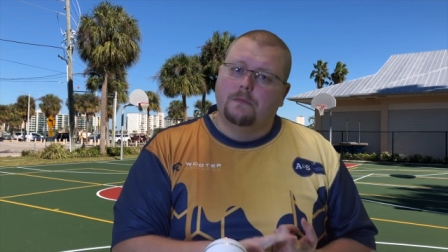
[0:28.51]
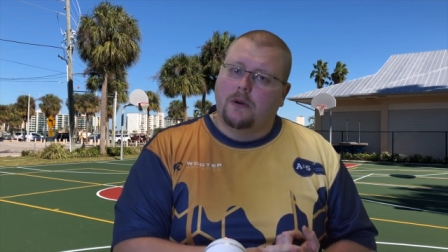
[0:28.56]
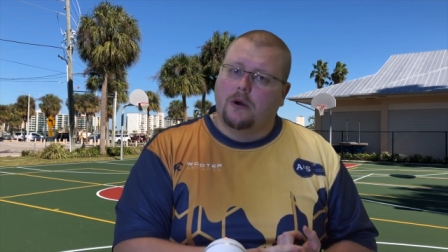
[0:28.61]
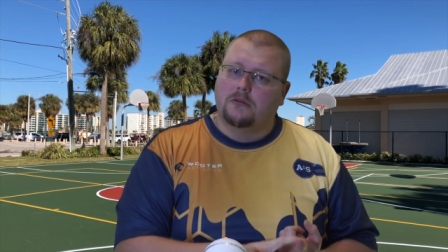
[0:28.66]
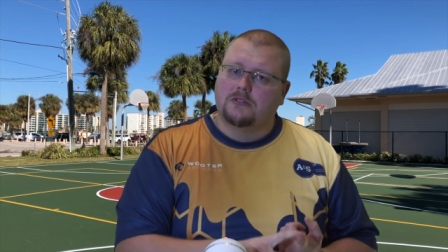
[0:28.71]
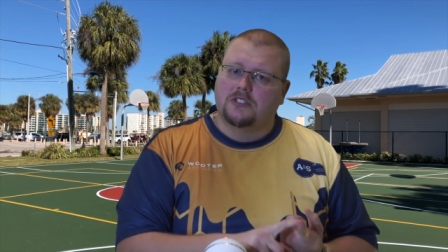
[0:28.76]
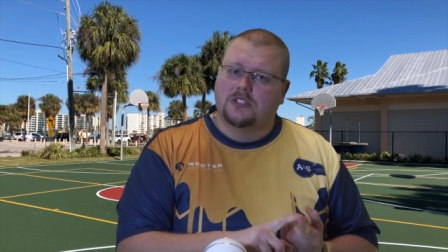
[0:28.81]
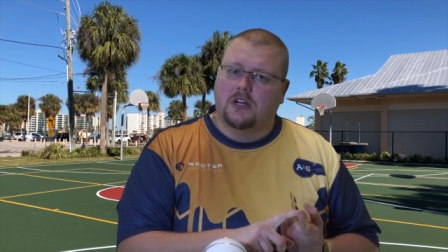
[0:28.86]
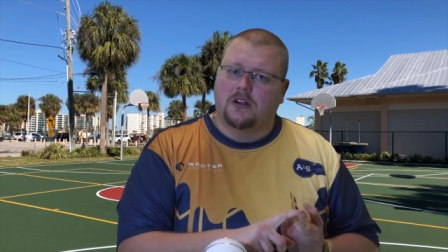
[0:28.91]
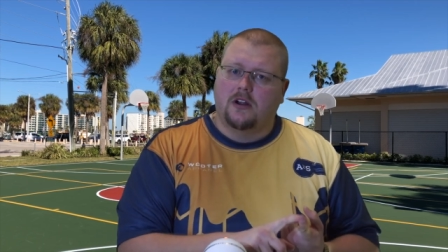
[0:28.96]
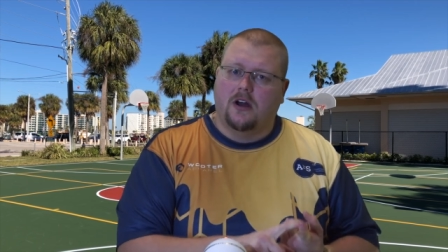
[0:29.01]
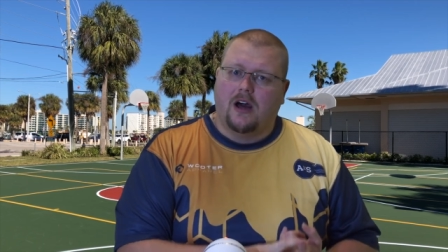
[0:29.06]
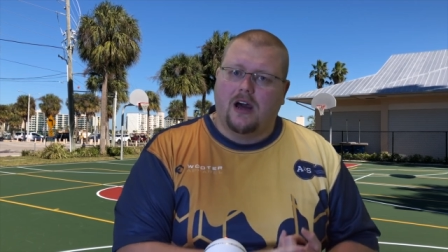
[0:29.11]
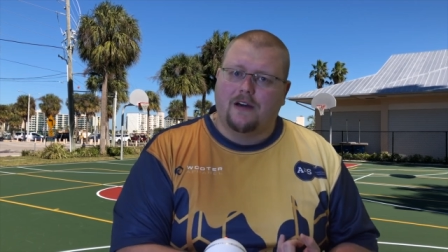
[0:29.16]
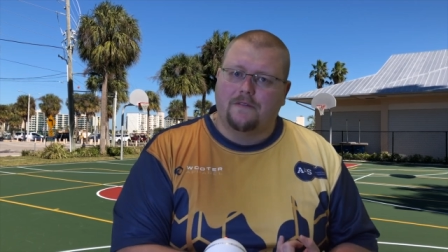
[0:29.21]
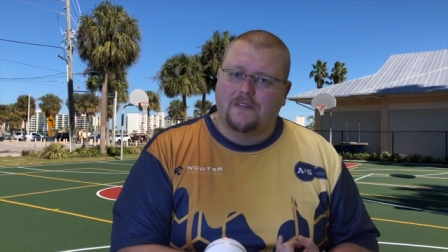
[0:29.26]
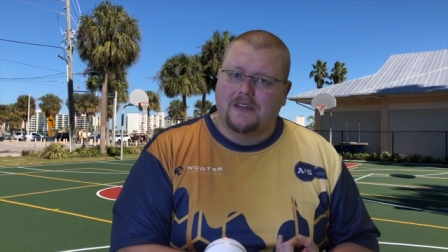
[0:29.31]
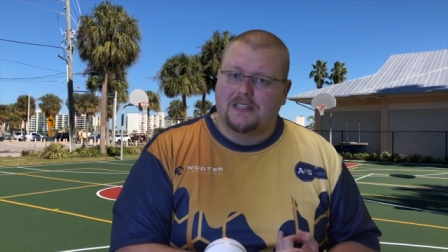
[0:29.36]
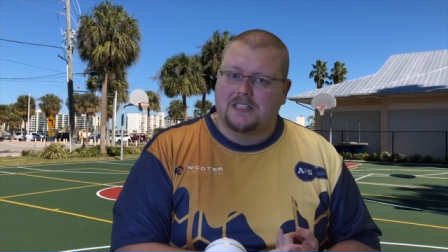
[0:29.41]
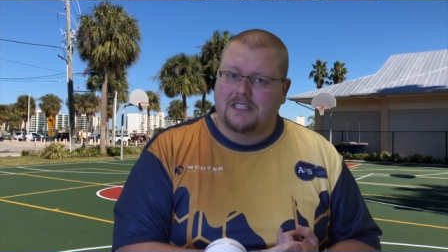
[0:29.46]
post on
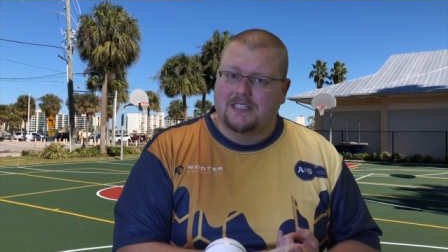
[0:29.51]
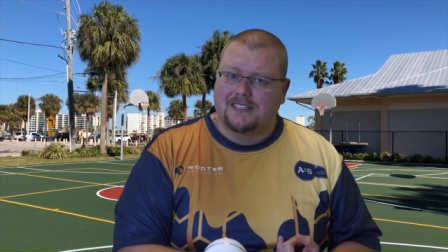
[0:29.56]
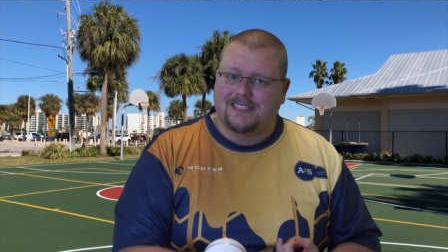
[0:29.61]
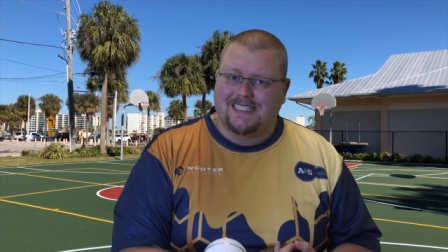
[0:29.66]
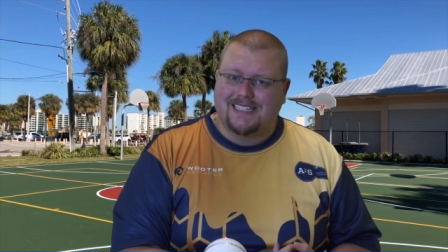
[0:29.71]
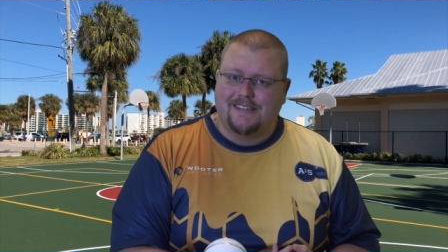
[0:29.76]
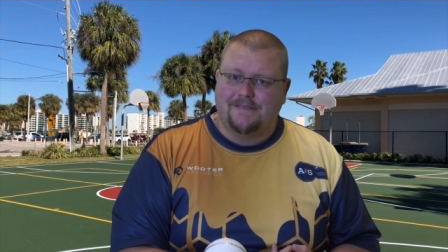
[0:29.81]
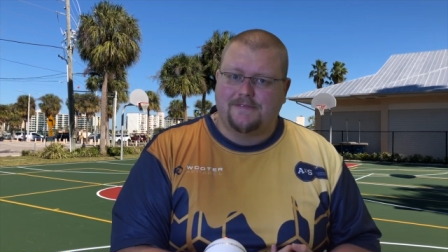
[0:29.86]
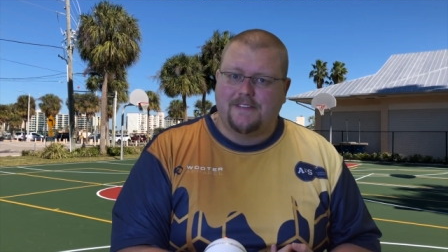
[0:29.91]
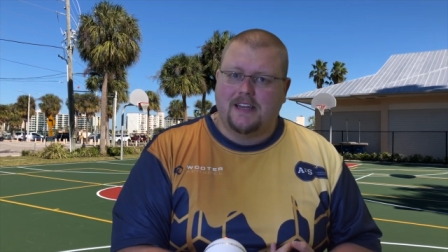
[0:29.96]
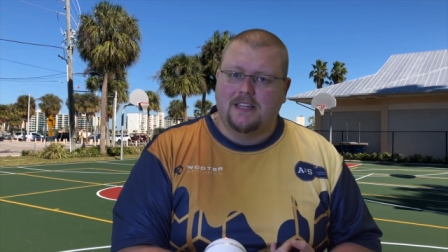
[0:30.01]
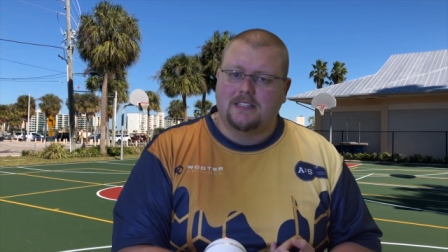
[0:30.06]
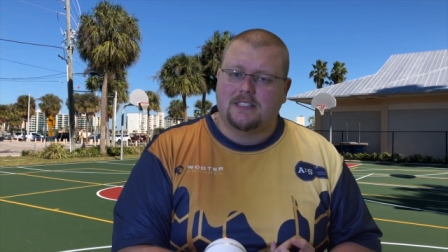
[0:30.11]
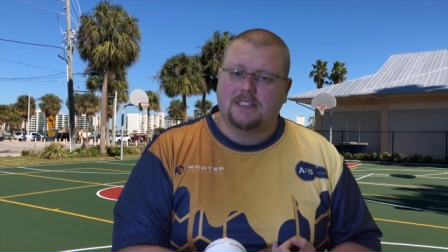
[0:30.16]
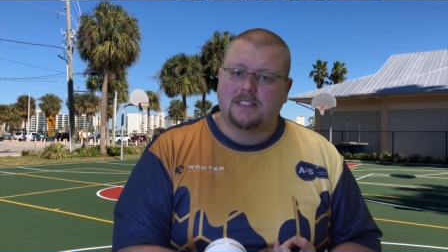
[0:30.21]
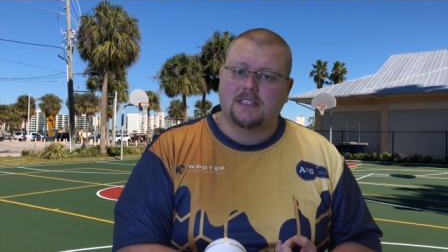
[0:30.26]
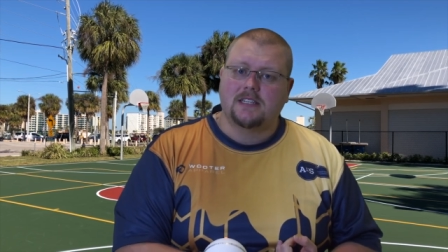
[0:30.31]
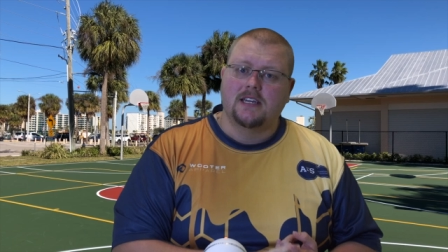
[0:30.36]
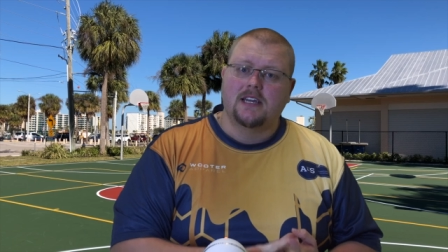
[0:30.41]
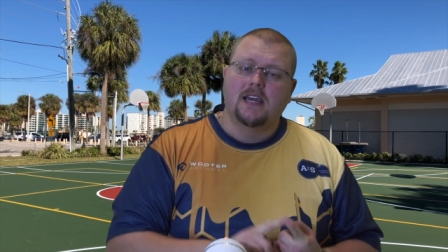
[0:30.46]
offense and
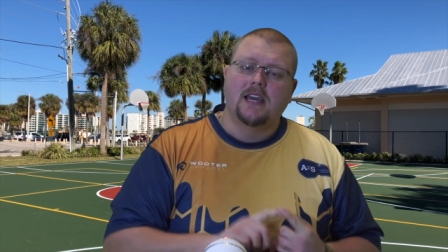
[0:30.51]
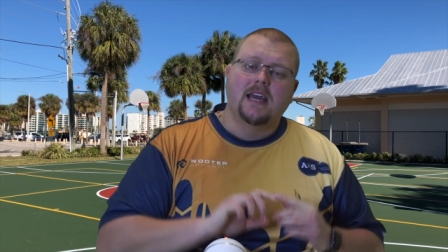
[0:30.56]
defense,